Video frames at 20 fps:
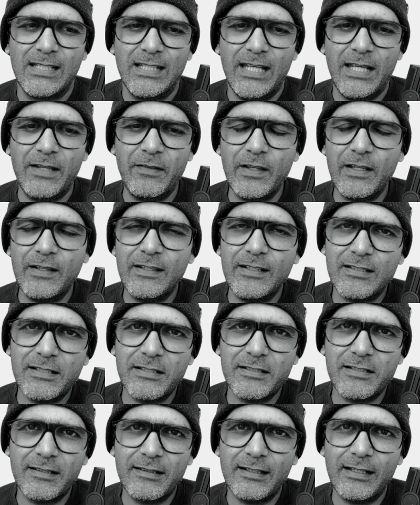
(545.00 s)
And this
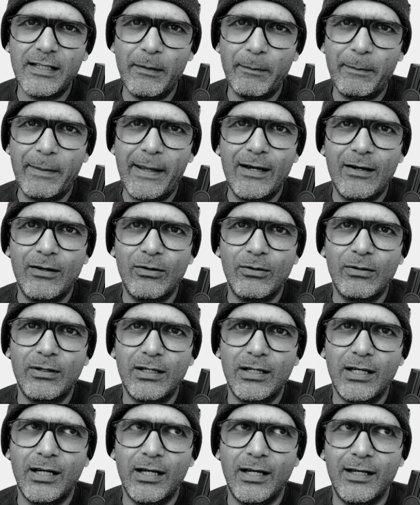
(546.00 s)
is the thing about
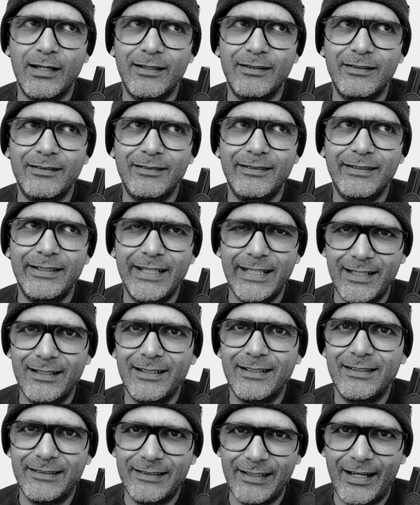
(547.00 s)

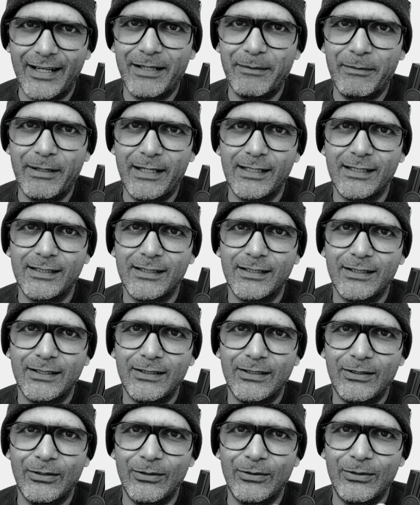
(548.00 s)
nickel and diming
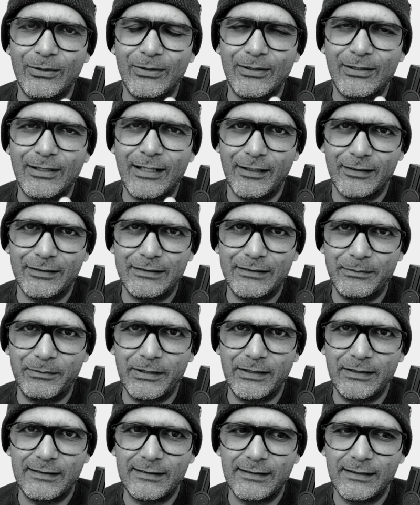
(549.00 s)
your
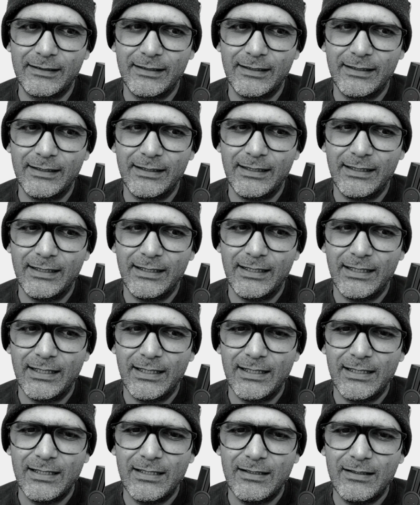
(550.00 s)
customers.
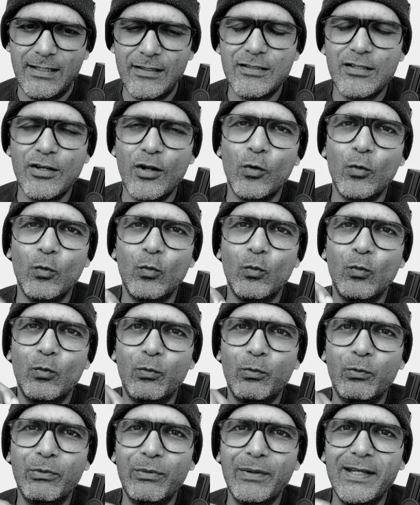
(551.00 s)
There's no
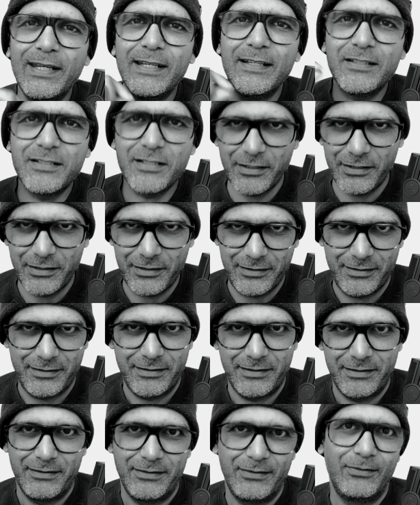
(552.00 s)
reason
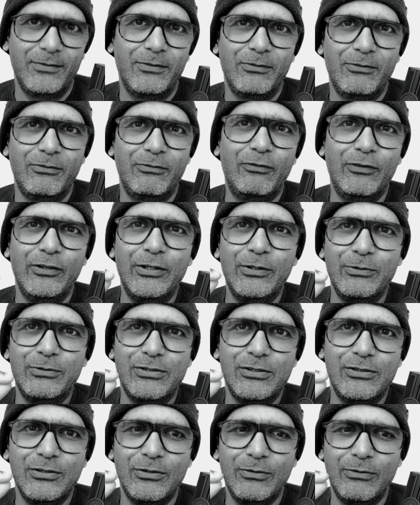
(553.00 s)
for you
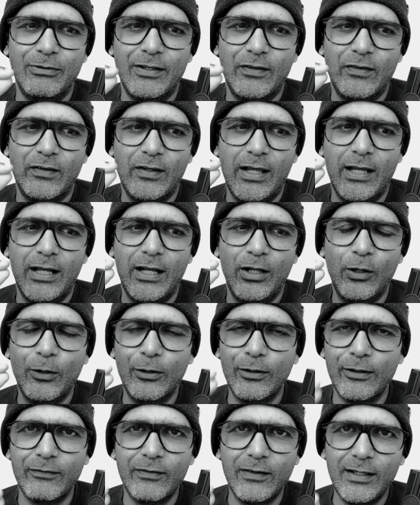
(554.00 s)
to do this. And a
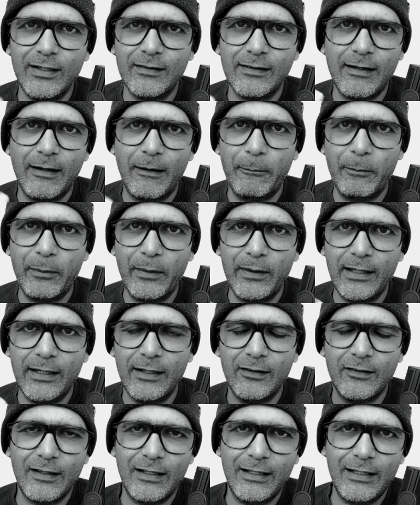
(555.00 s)
lot of these
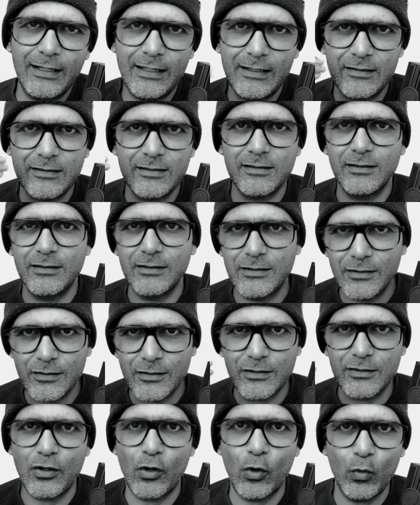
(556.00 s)
companies listen to
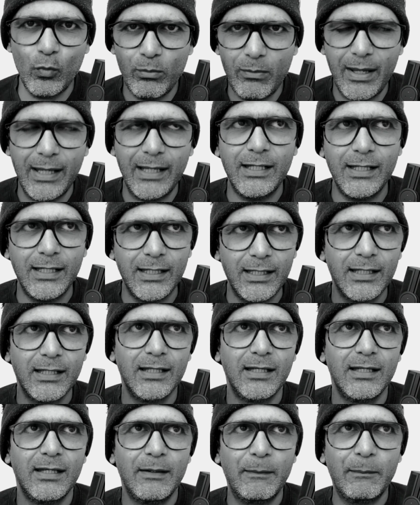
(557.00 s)
so many
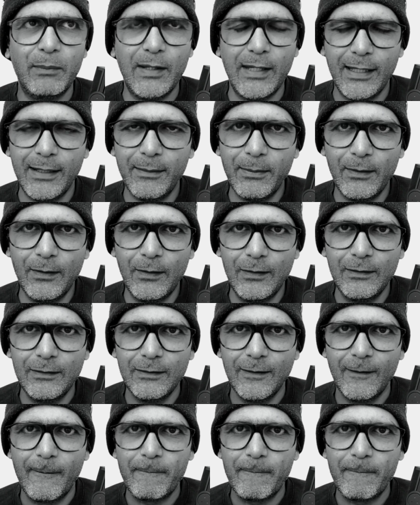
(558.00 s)
people.